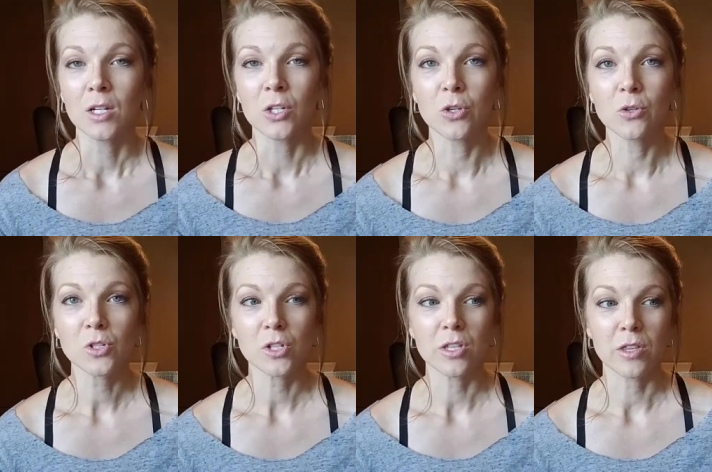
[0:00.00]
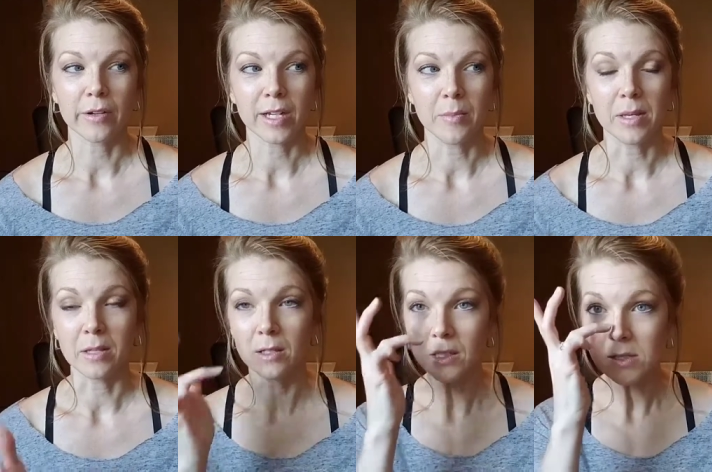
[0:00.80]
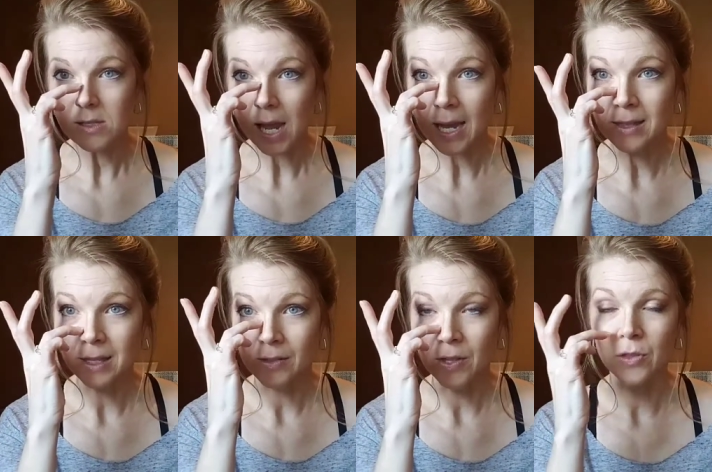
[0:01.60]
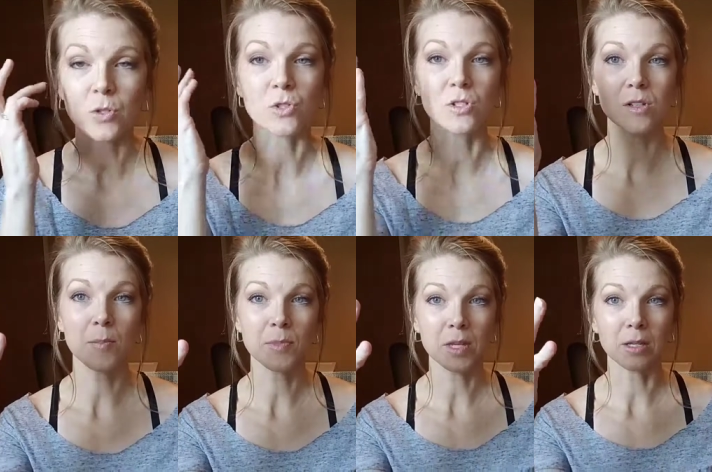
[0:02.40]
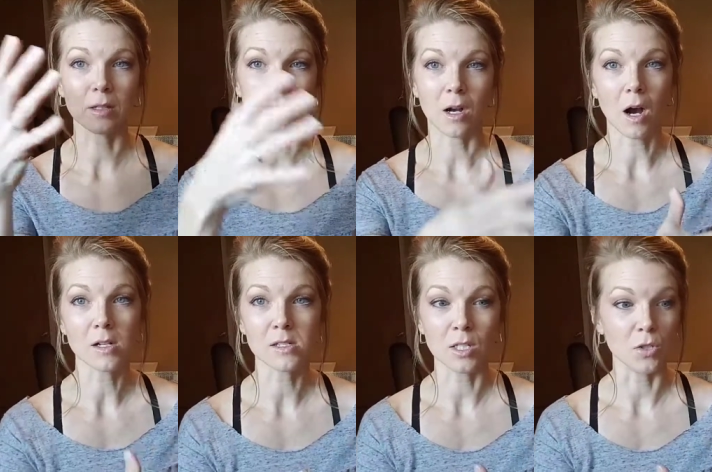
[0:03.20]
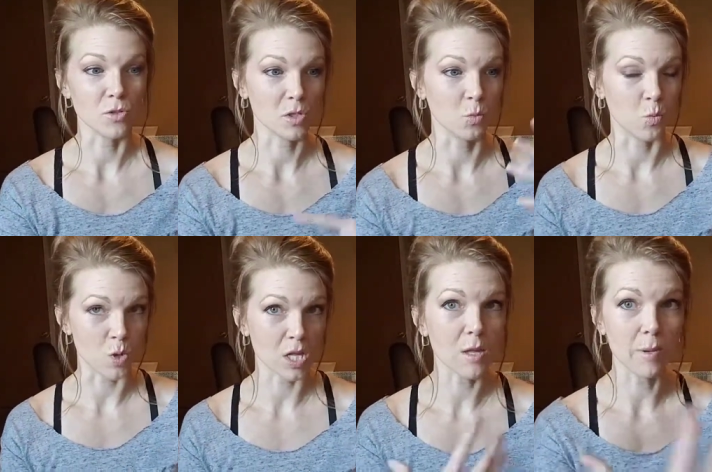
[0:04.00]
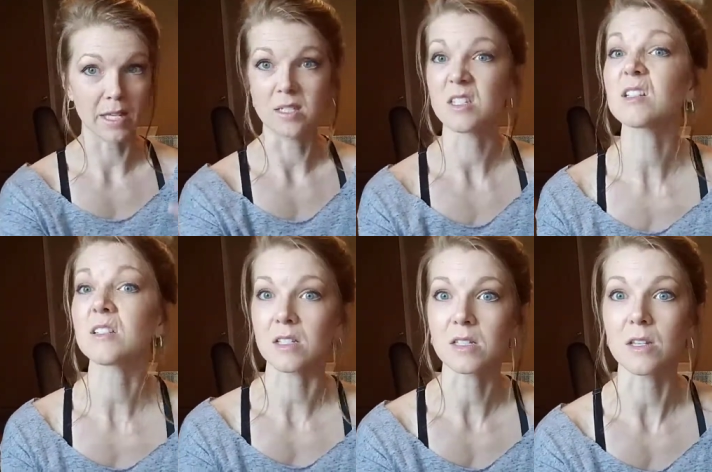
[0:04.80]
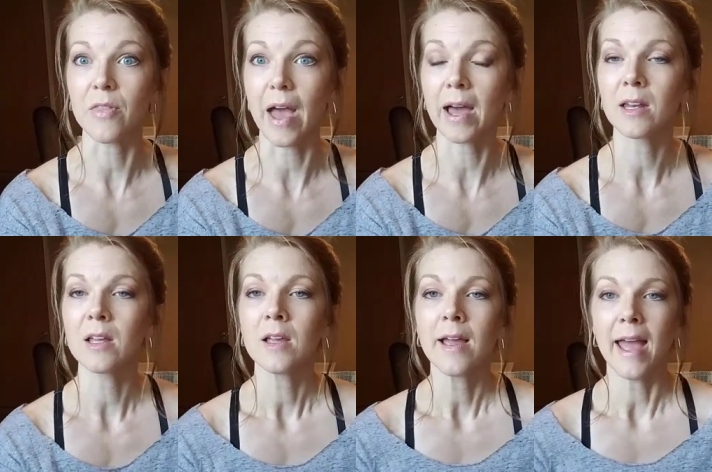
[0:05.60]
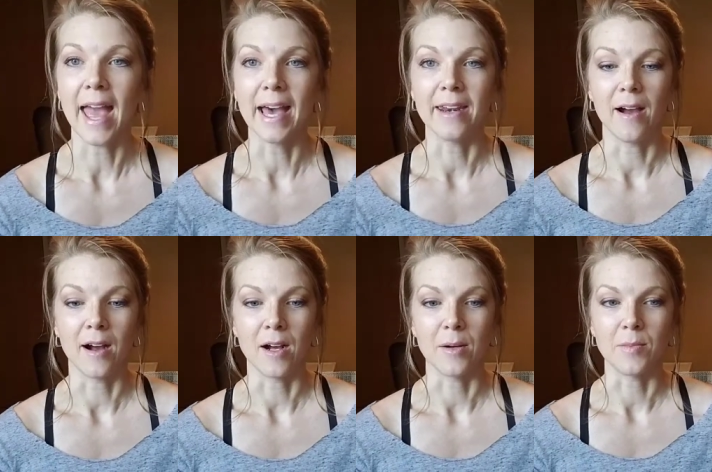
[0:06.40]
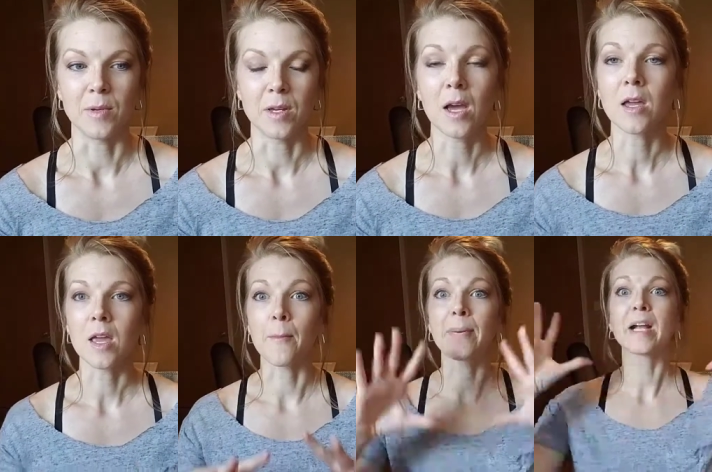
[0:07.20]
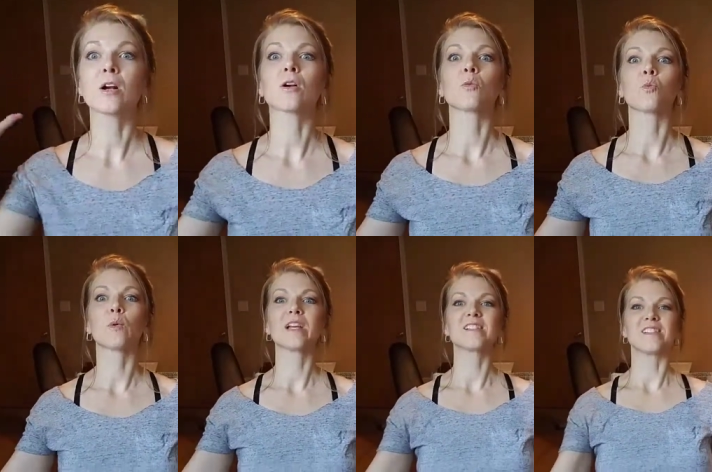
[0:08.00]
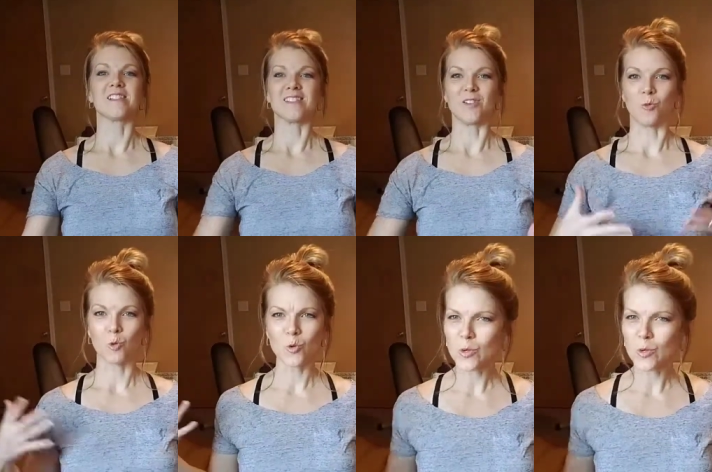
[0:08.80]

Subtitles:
usually there could be a little sign that there's something causing you to really be addicted to that. And bigger reasons and root